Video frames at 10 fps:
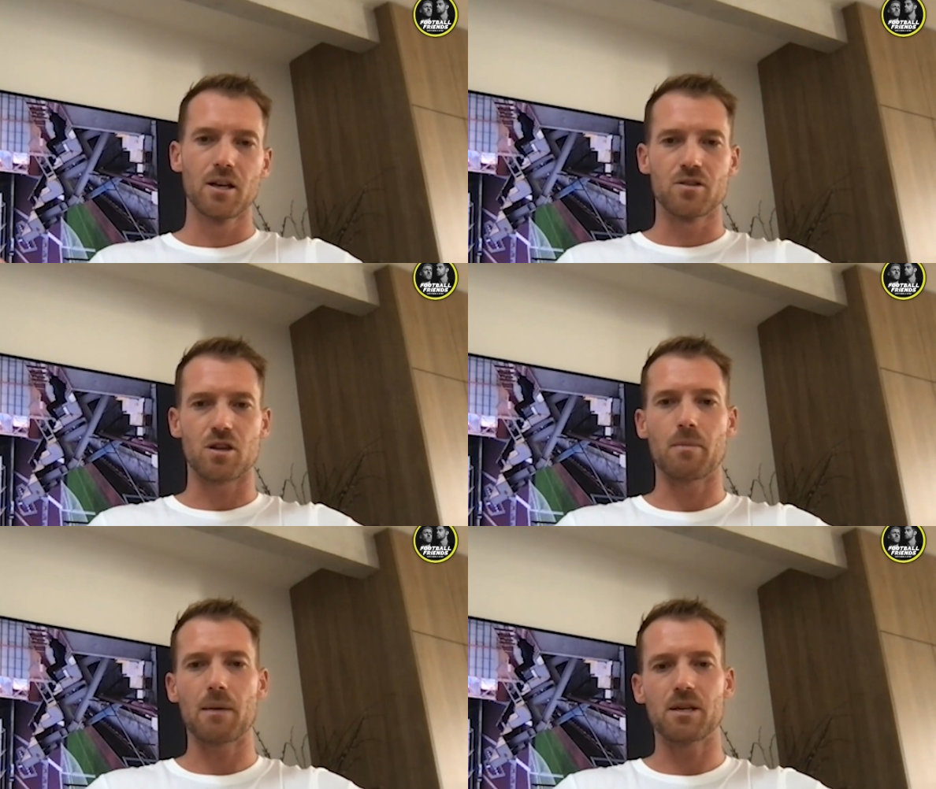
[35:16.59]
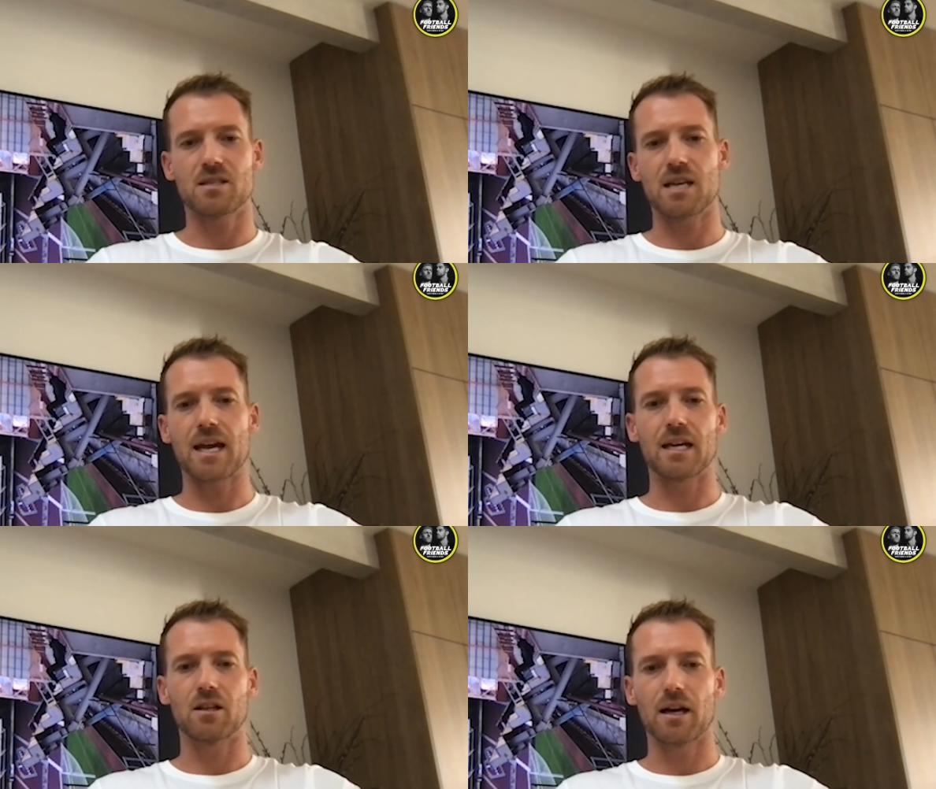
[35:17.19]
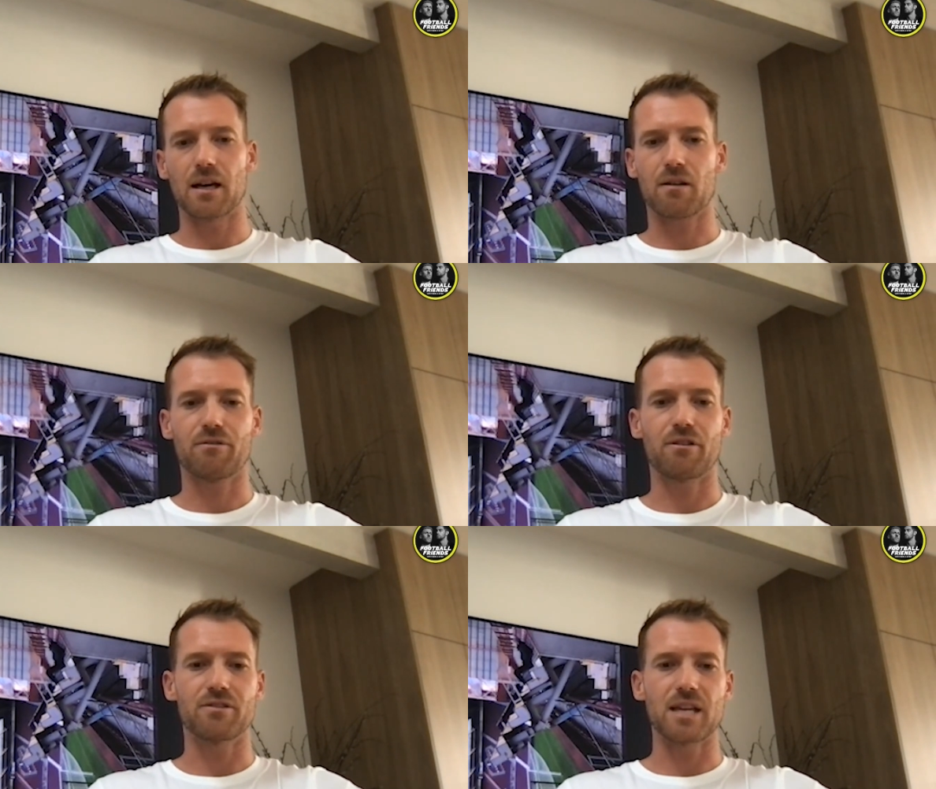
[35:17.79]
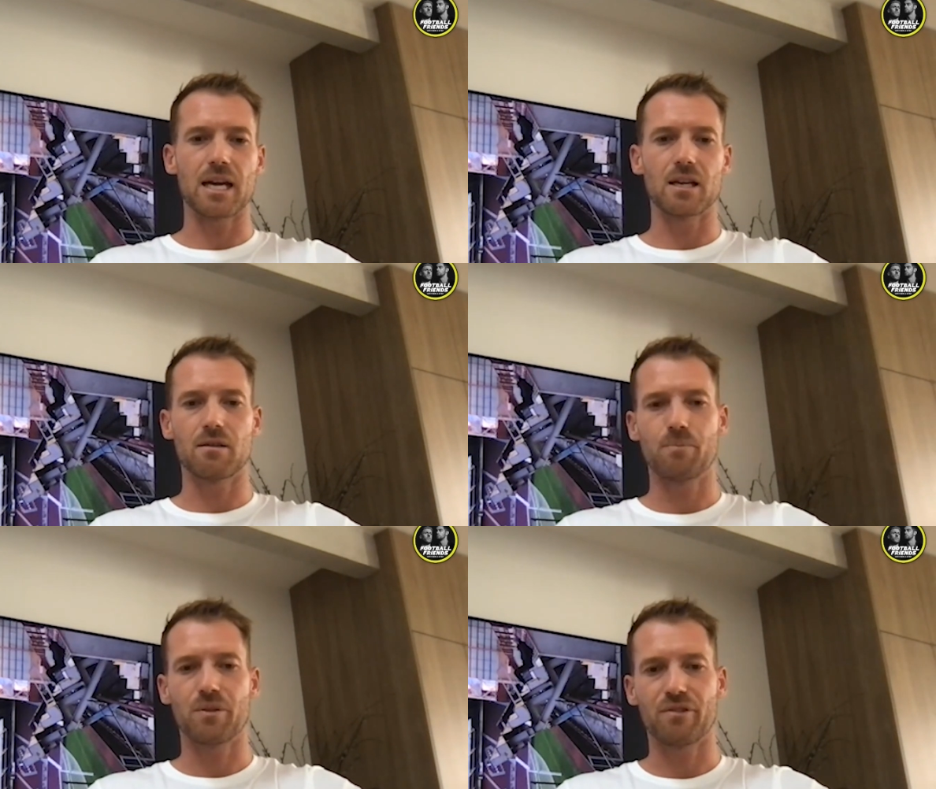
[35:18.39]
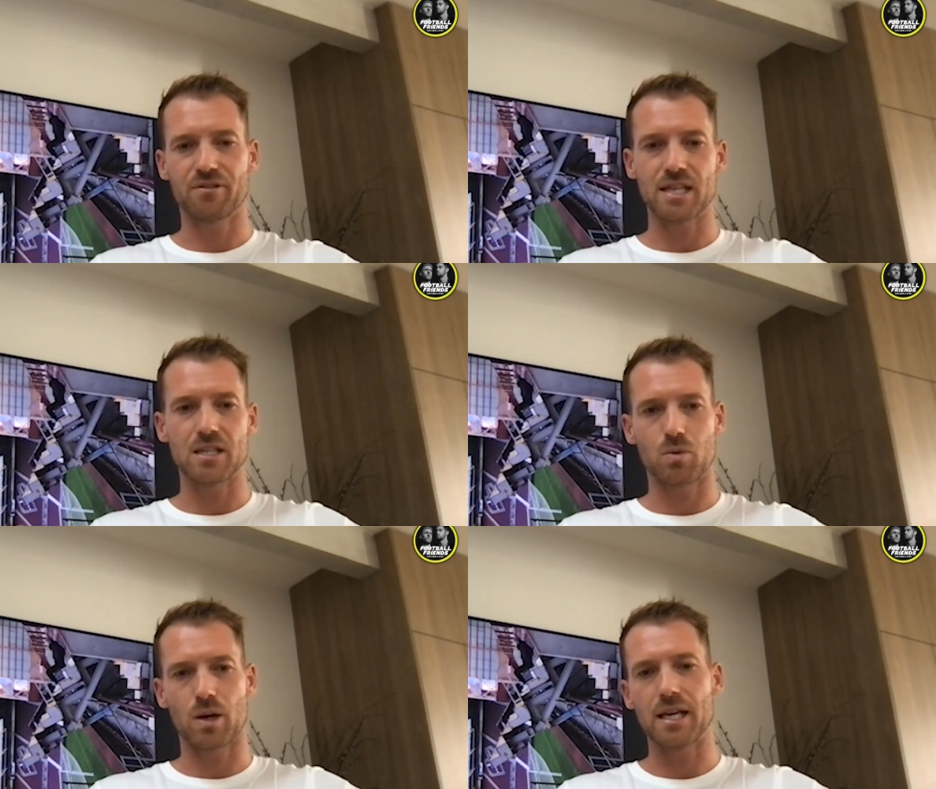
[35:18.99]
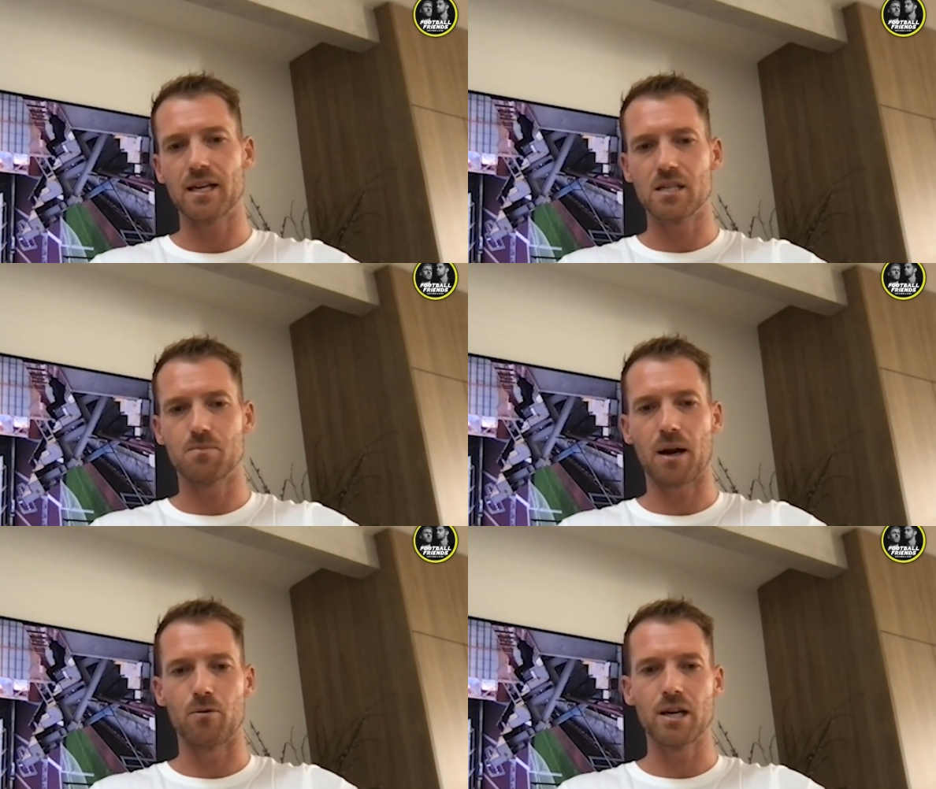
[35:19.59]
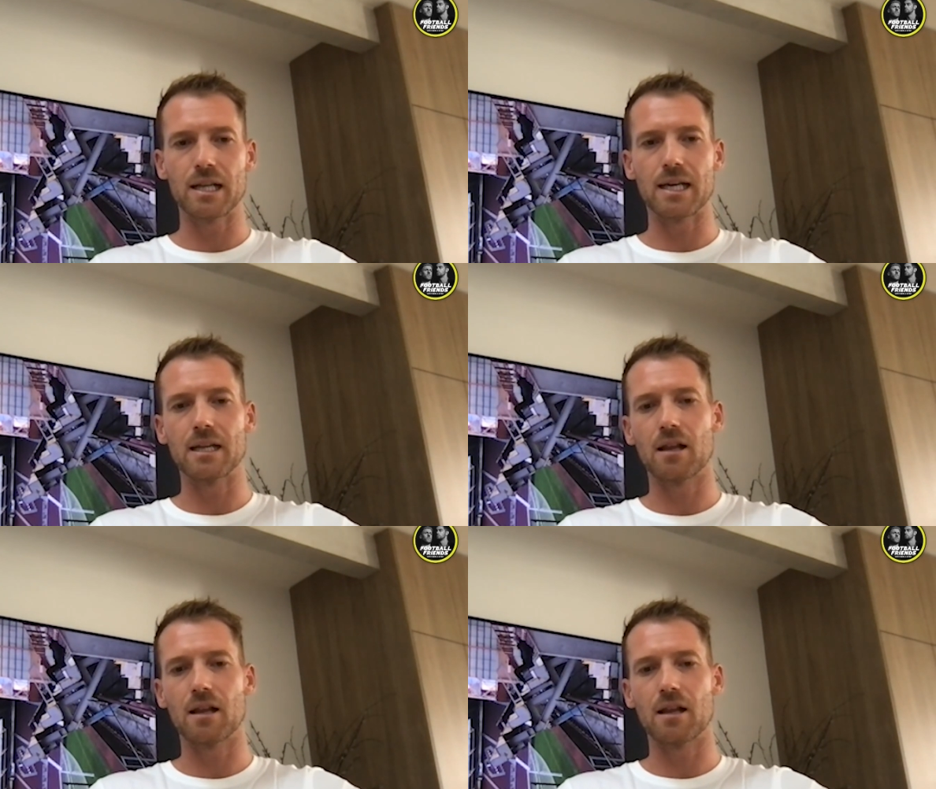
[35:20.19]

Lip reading: So maybe you're saying 15, 20 years, but really